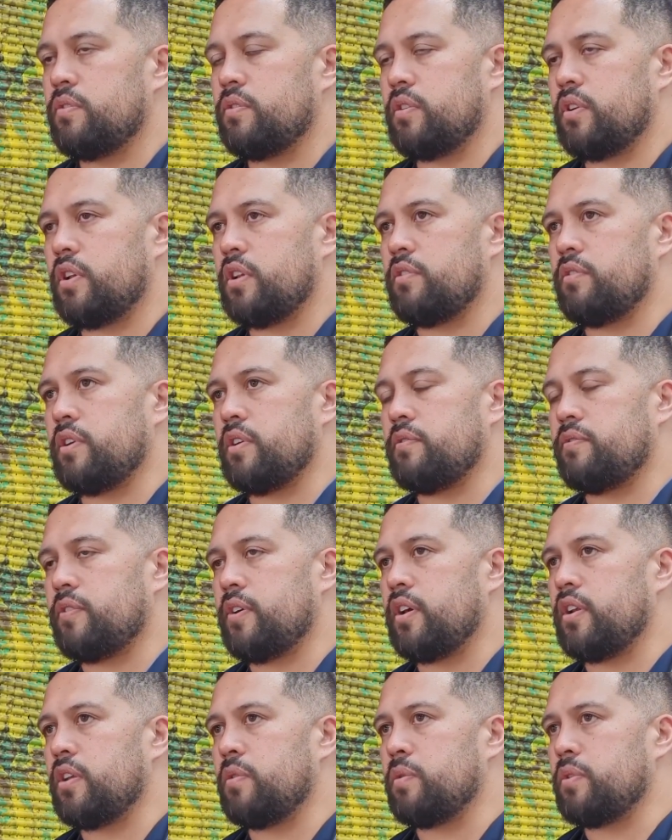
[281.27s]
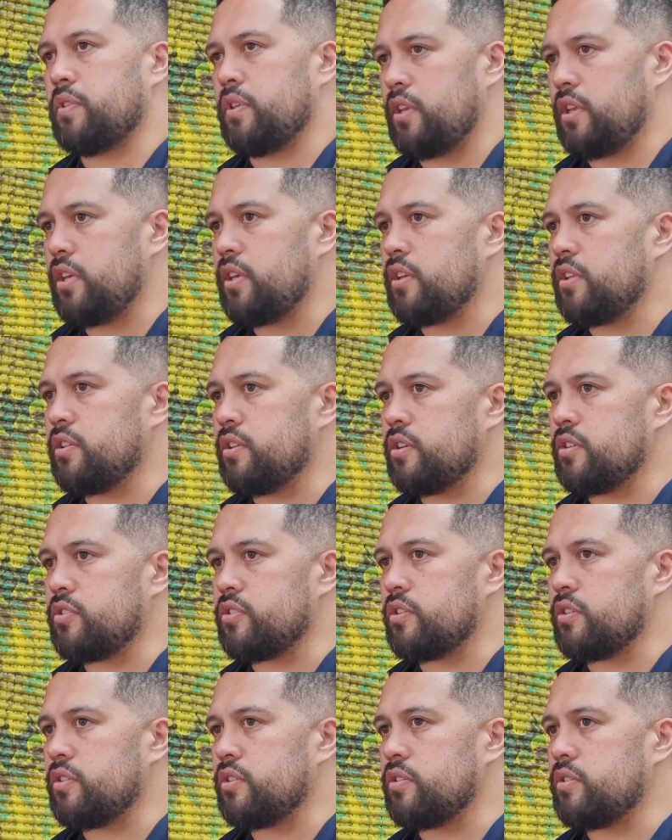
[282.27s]
a lot of our whānau with any
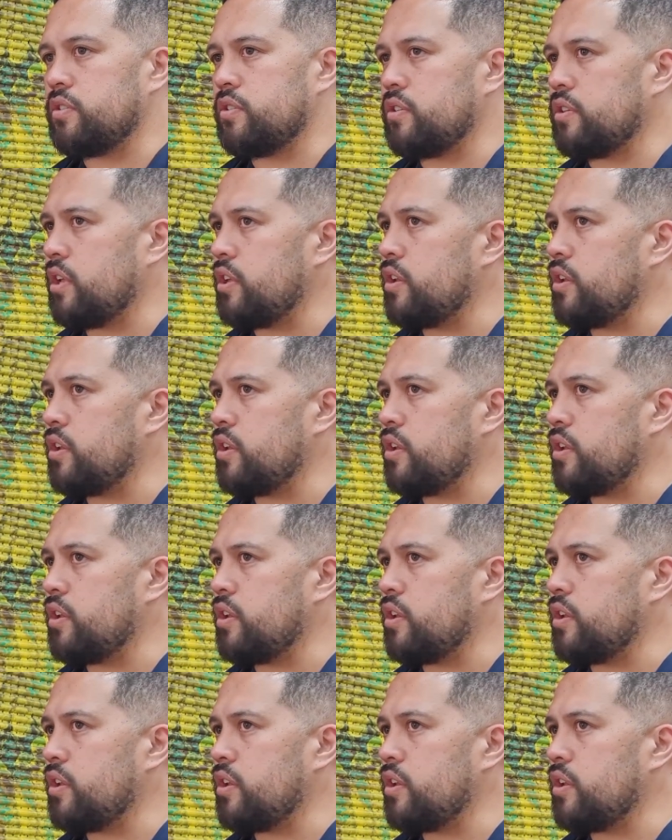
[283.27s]
condition,